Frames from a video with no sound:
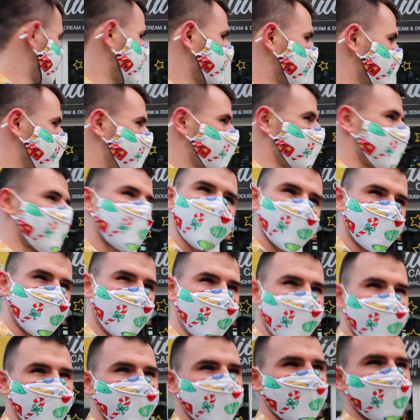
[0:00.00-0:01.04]
we found some
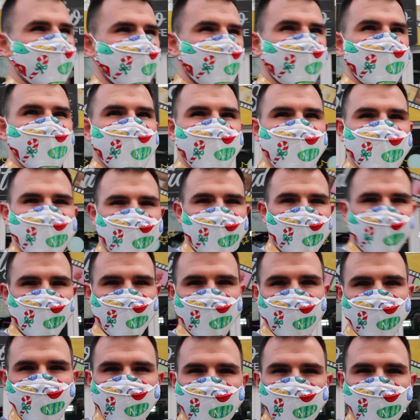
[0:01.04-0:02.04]
reindeer as well